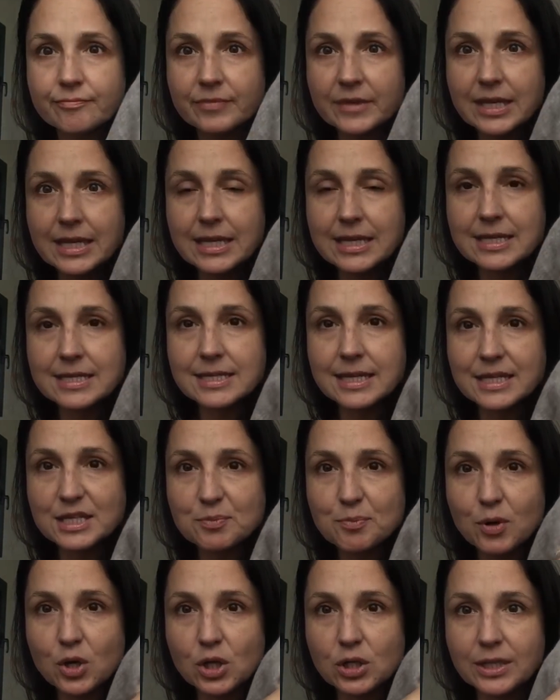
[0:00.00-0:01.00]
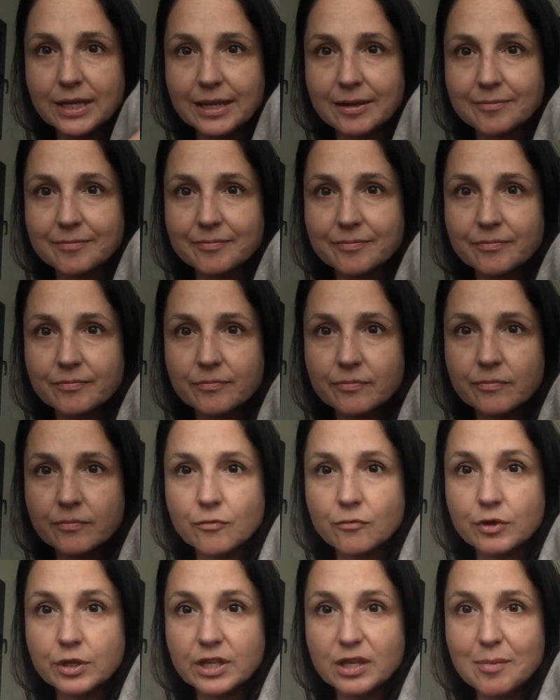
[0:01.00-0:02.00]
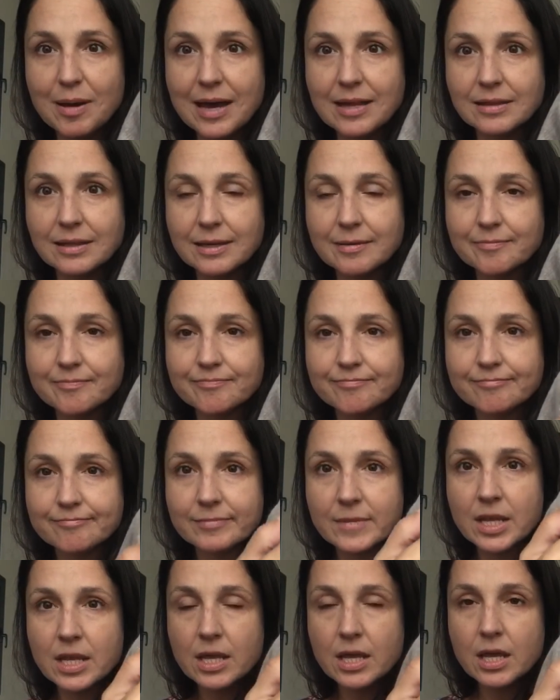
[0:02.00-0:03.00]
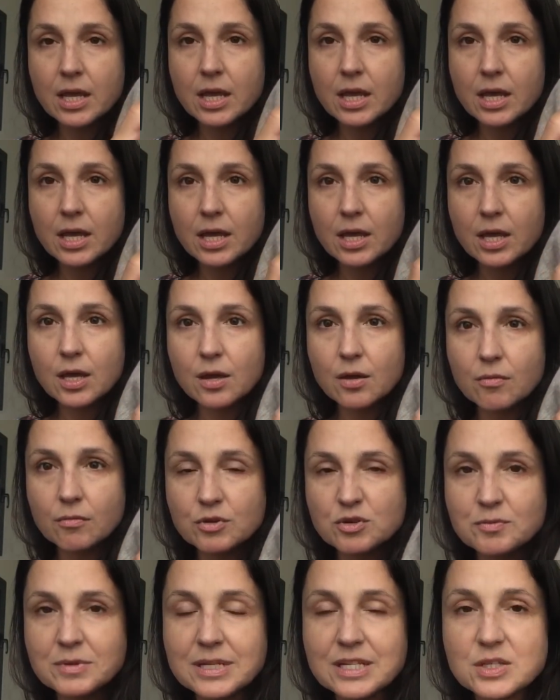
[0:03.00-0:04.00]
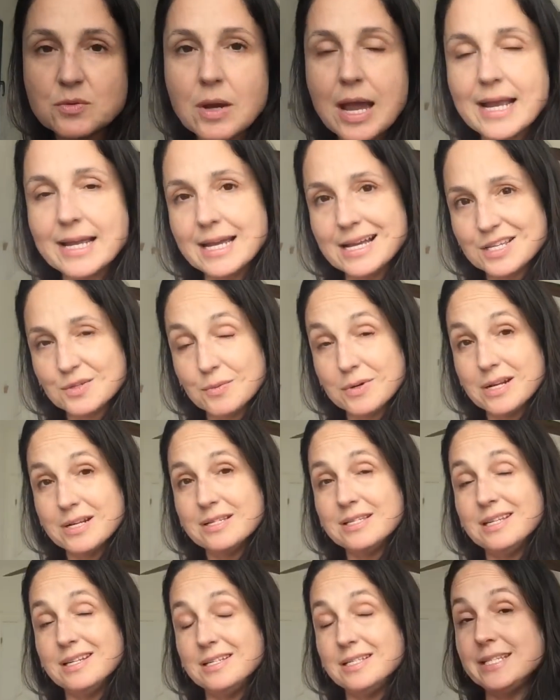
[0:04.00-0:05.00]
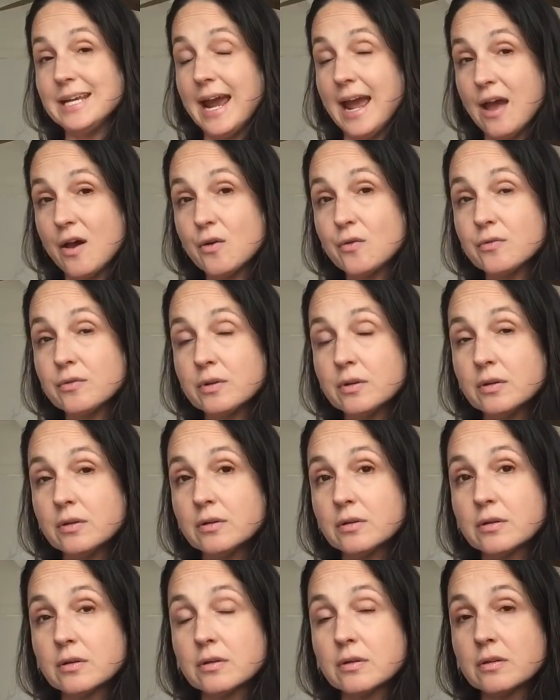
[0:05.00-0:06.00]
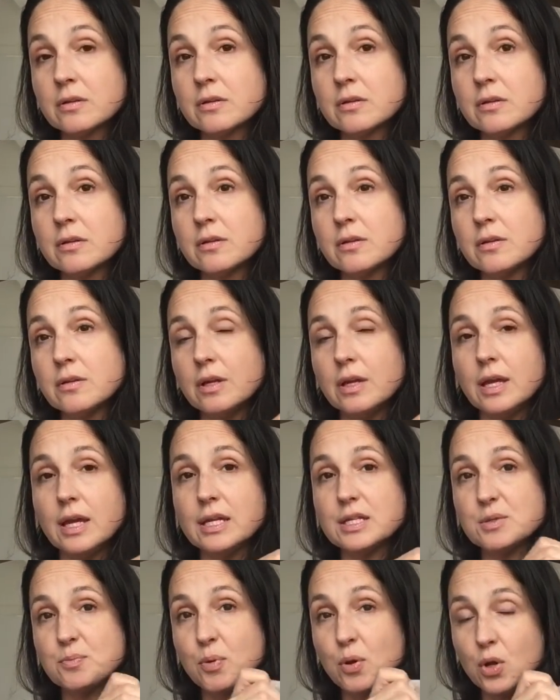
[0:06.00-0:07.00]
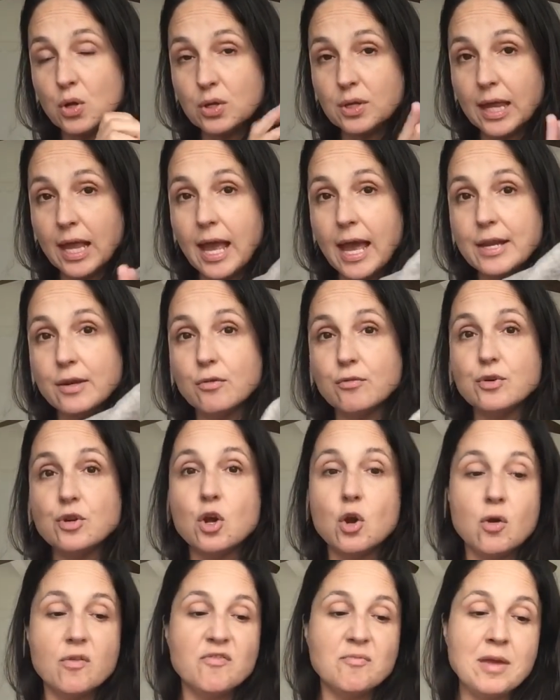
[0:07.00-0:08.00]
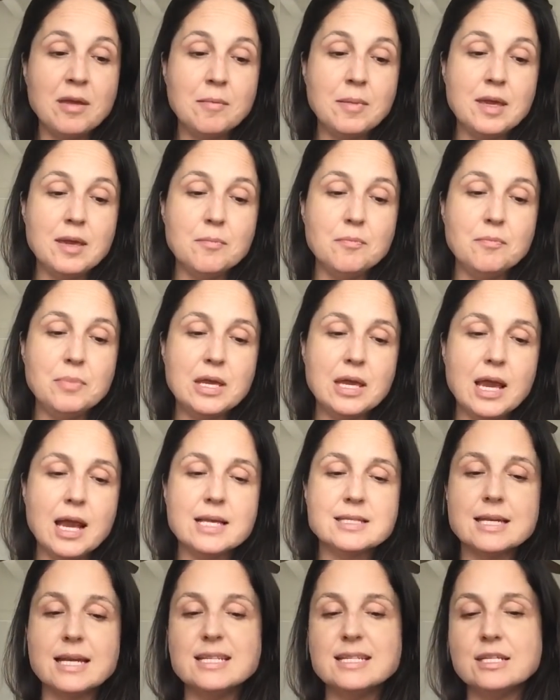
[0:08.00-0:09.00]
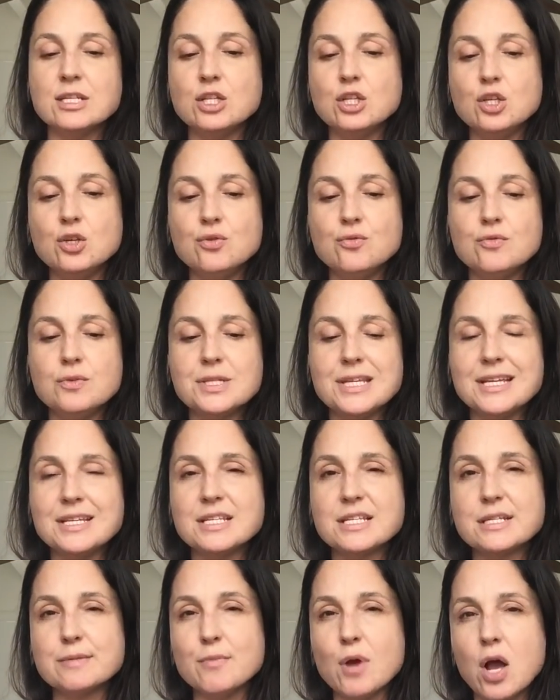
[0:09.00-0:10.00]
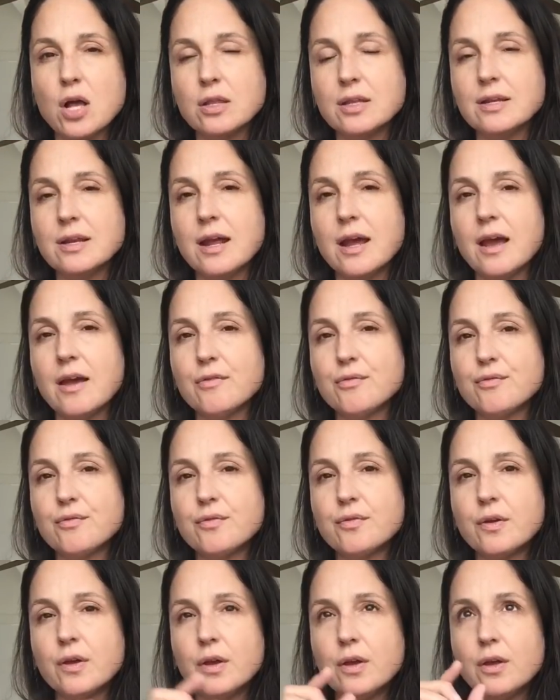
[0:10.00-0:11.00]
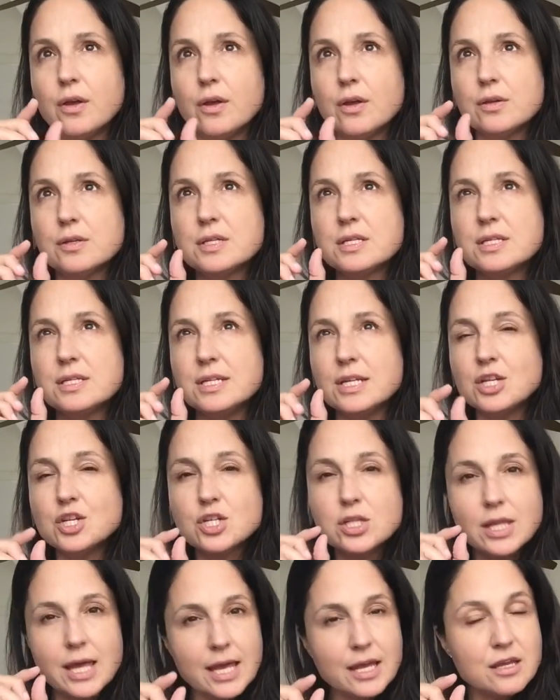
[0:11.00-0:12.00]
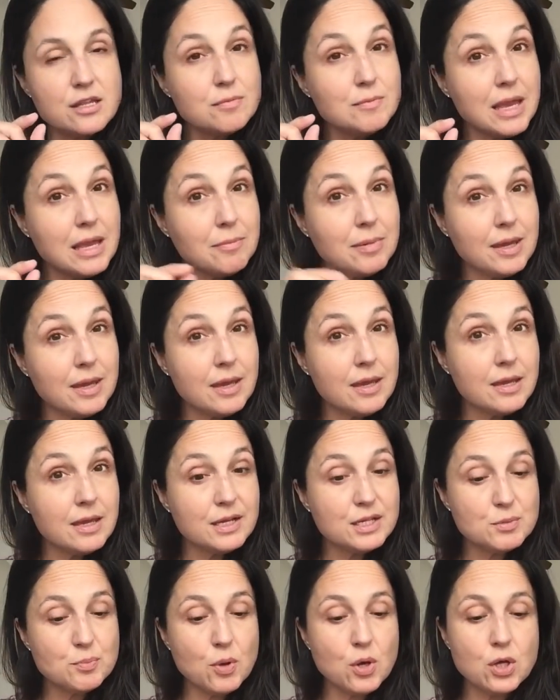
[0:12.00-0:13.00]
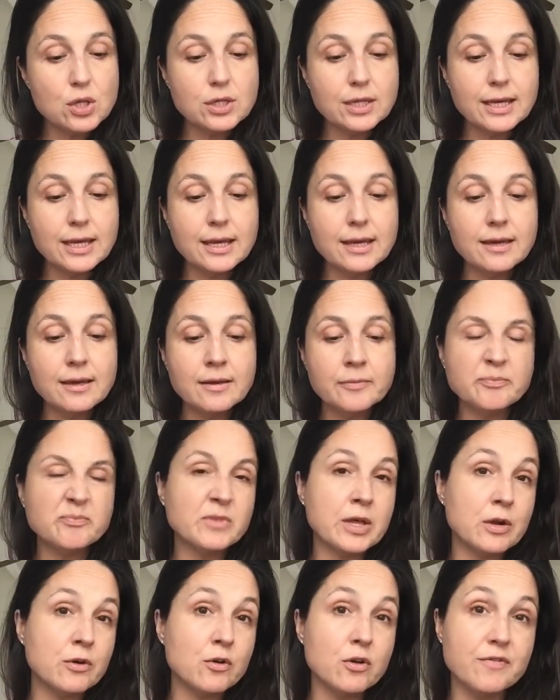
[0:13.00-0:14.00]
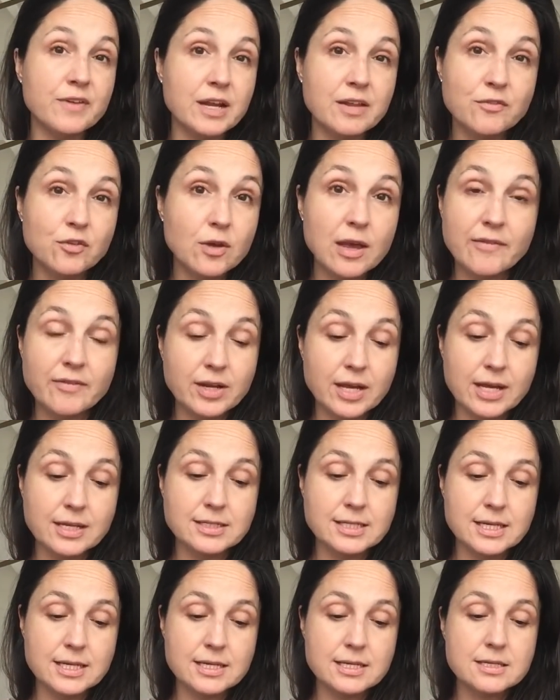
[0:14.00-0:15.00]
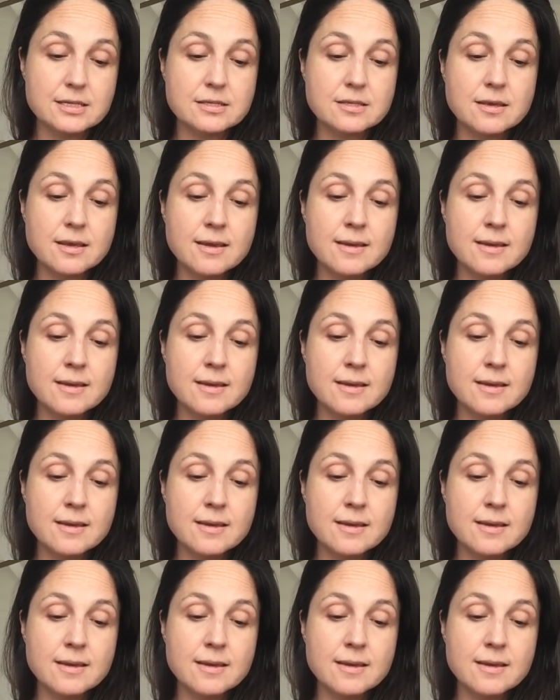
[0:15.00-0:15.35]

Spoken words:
is it's pulling really badly. Which means, I guess when I sit down, it's pulling. I don't know if maybe because I didn't use a small enough stitch length, maybe it's pulling. I don't know if any of you have any ideas.